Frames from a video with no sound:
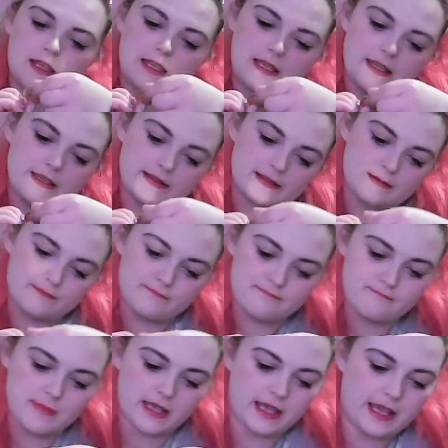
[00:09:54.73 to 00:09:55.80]
is
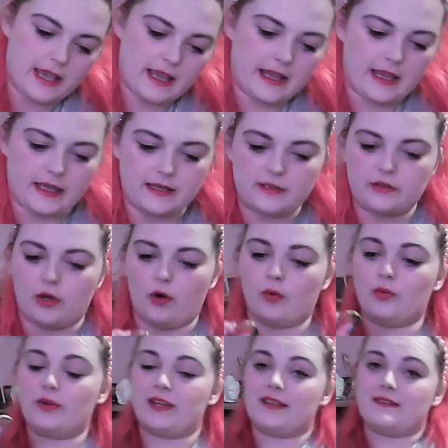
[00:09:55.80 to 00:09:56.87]
Mickey and he's
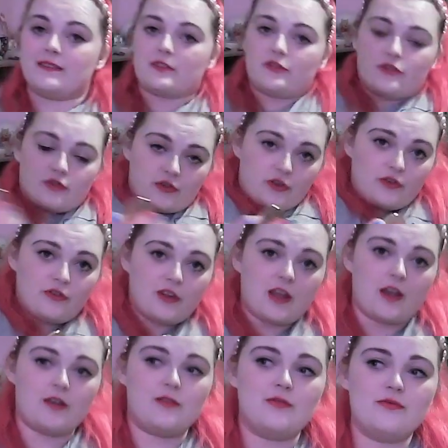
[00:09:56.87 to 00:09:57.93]
holding the
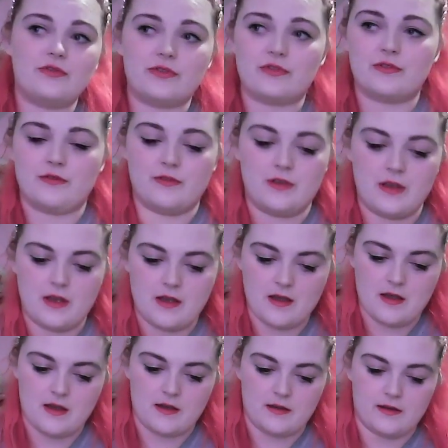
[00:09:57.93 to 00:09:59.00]
studios.
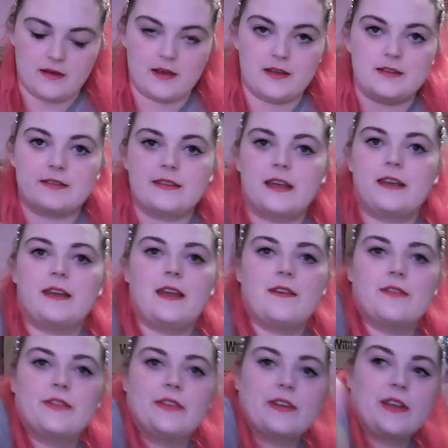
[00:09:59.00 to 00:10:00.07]
I was like, ever
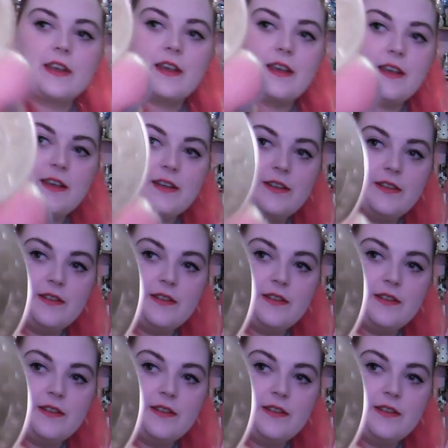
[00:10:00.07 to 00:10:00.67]
so cute.